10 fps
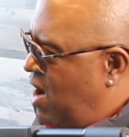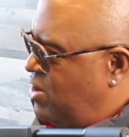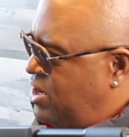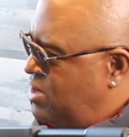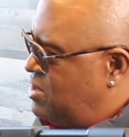
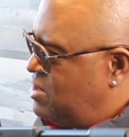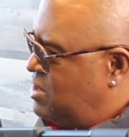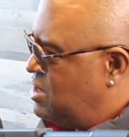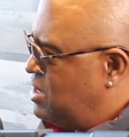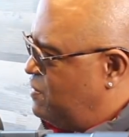out here,
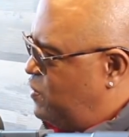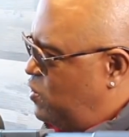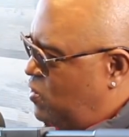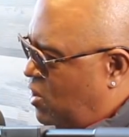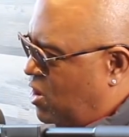if
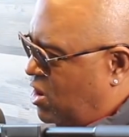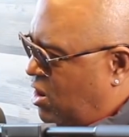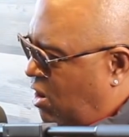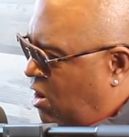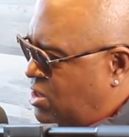you are
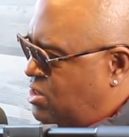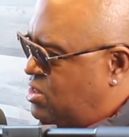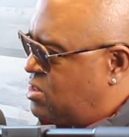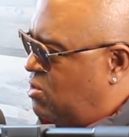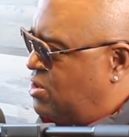an
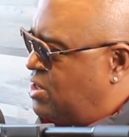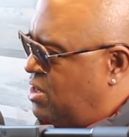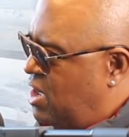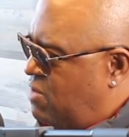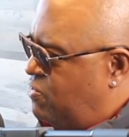artist on the
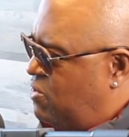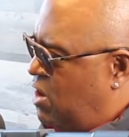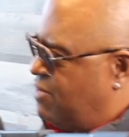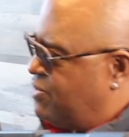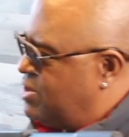level
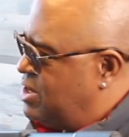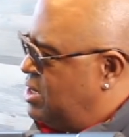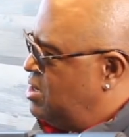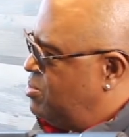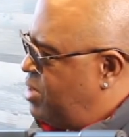of a
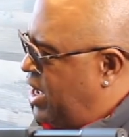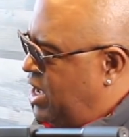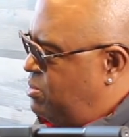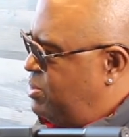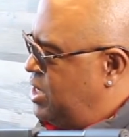
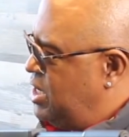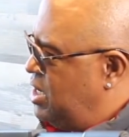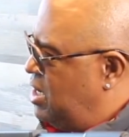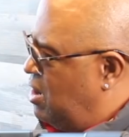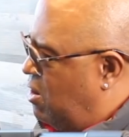
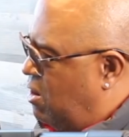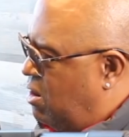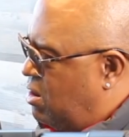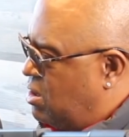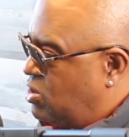Baby
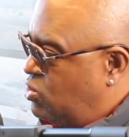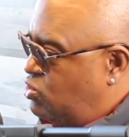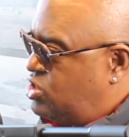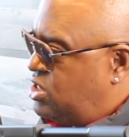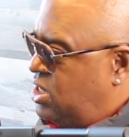or
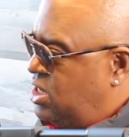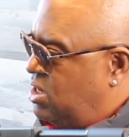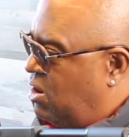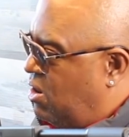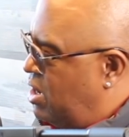
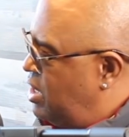Gucci or